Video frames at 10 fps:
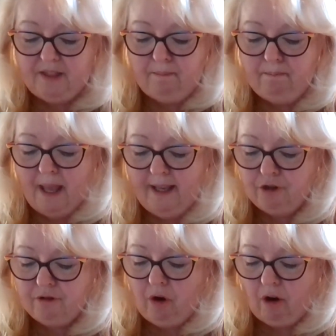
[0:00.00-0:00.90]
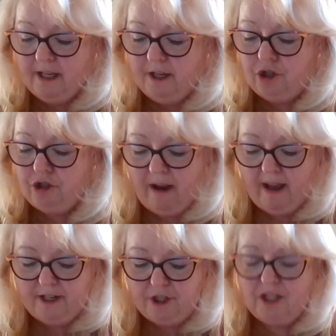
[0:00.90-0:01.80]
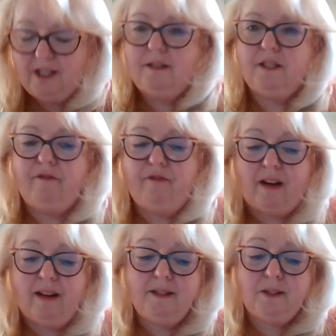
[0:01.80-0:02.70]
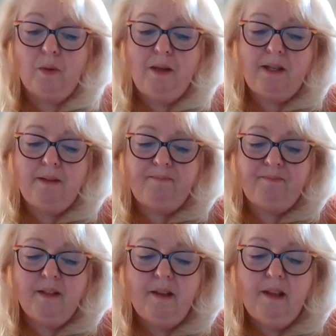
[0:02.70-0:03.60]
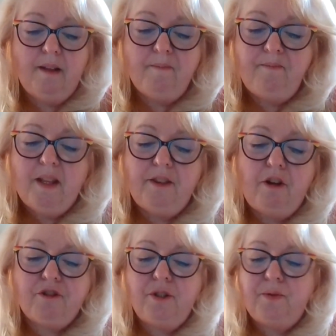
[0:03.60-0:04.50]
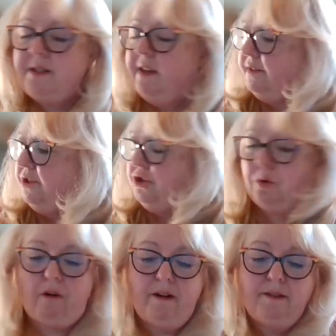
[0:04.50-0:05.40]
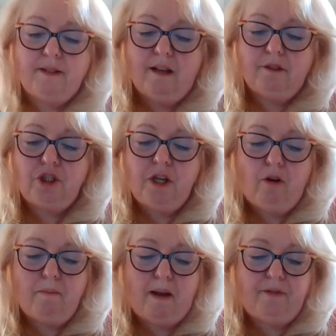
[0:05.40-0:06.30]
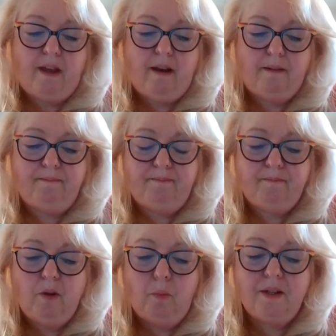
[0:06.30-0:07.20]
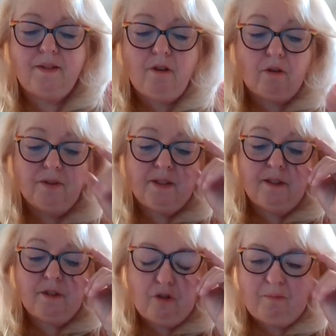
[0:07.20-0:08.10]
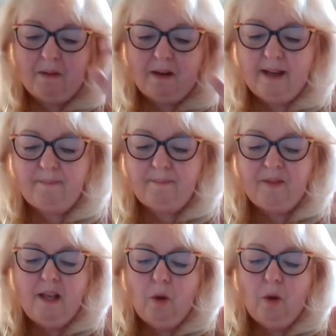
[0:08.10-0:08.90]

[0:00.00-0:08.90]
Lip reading: That patriarchy strategy divides women? There are two sad stories I'll share about that. When a circle sister of mine